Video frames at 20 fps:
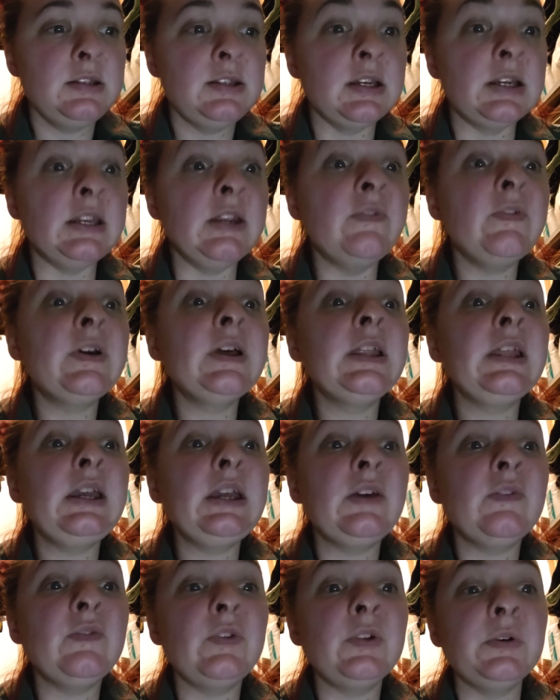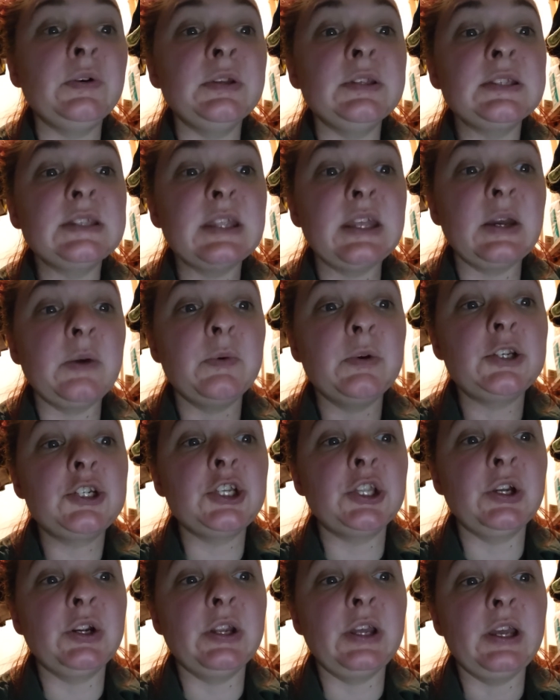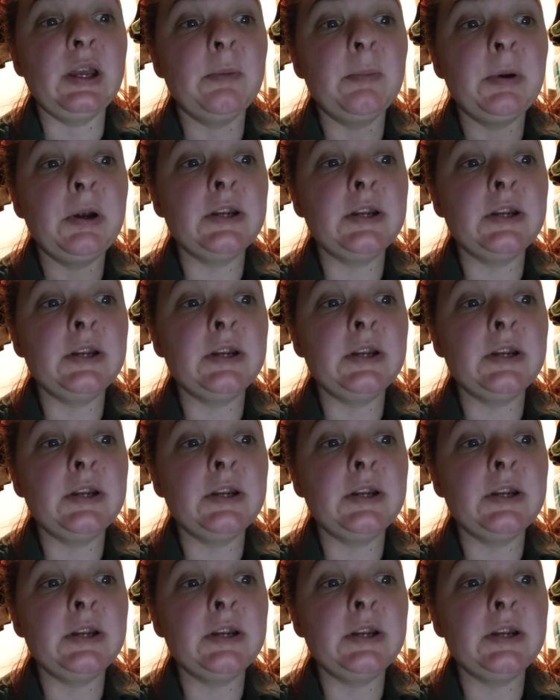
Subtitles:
significantly influence language learning,